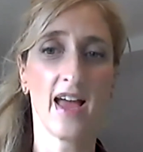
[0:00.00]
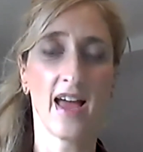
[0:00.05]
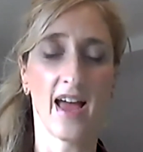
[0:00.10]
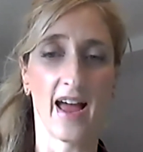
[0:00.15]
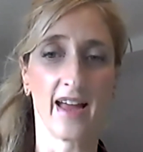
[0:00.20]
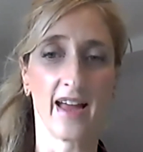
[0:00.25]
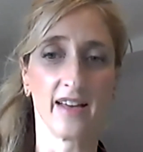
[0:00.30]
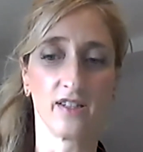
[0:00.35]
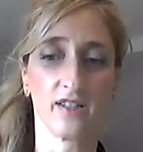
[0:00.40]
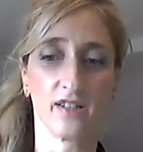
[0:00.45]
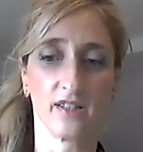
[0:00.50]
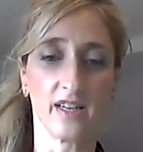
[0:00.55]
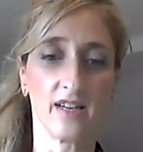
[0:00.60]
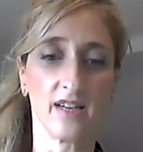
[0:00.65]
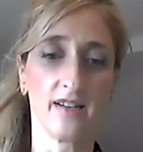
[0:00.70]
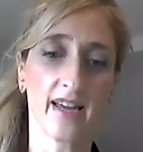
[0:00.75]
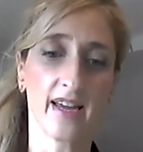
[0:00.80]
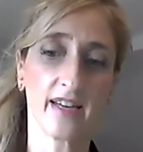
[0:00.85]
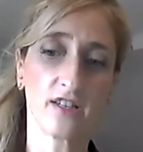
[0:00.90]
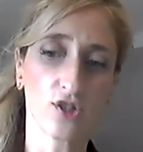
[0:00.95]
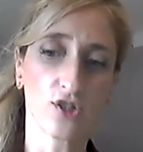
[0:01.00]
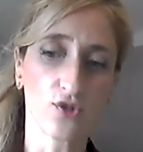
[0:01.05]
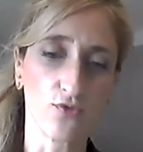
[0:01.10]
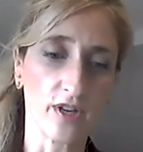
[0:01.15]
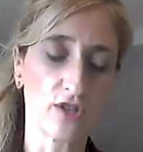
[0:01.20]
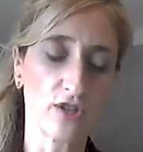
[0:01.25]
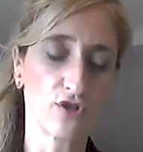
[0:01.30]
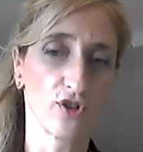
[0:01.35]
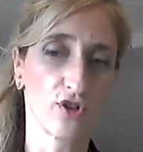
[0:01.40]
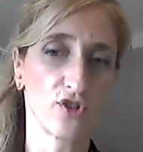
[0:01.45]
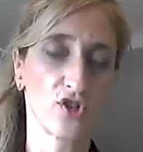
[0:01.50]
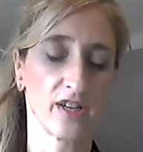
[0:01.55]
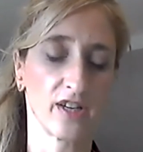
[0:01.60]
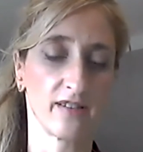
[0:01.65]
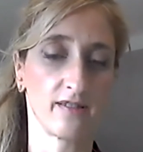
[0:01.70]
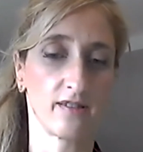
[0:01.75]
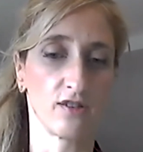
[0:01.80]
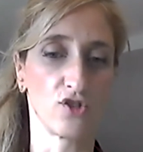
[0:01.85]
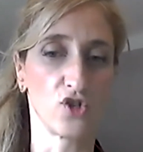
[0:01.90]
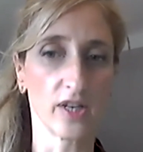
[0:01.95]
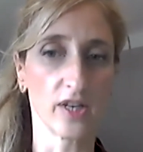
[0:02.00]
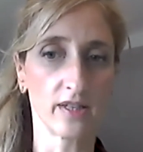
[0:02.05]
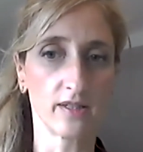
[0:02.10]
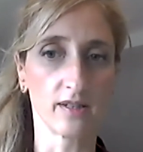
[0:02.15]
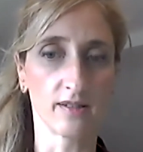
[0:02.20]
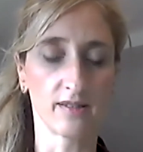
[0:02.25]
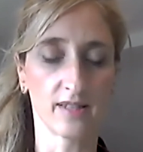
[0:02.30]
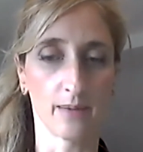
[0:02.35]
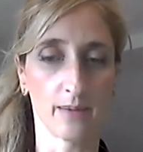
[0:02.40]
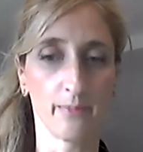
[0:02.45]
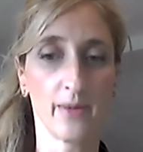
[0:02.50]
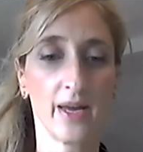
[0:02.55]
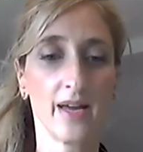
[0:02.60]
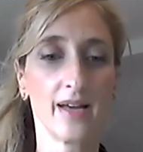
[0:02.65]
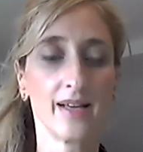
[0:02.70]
And the latest research has suggested some